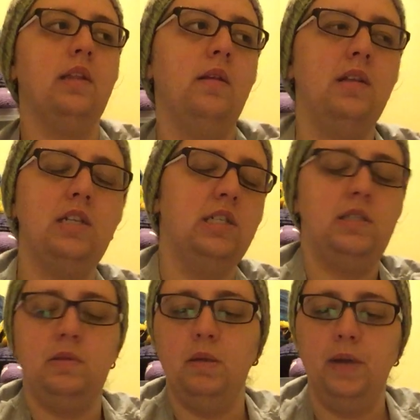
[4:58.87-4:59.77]
it
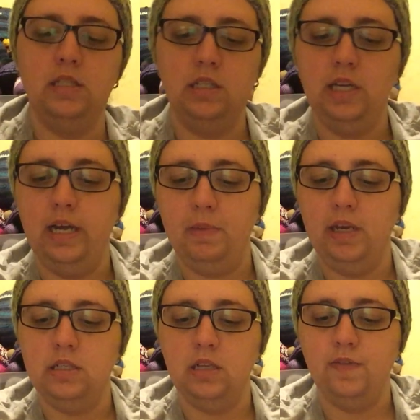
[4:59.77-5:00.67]
just depends on
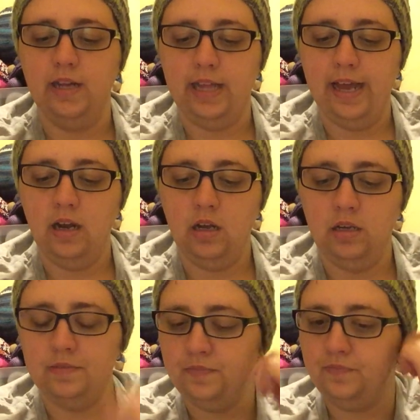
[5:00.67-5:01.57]
timing and stuff like that.
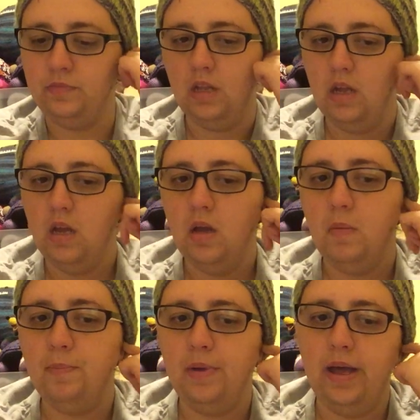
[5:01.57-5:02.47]

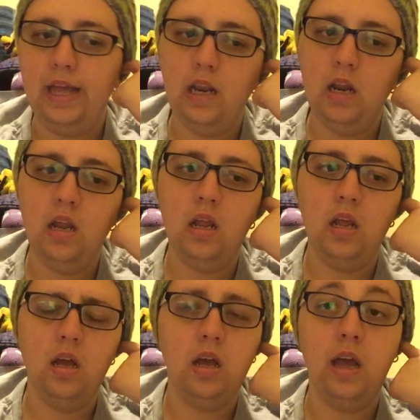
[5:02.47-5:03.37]
But
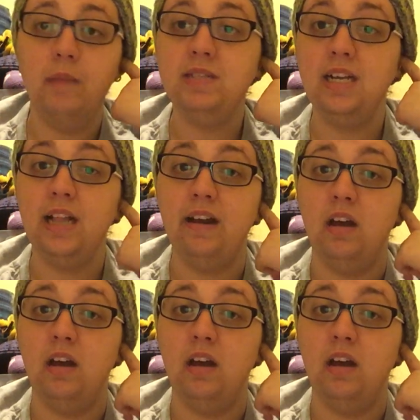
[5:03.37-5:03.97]
I'm saying a lot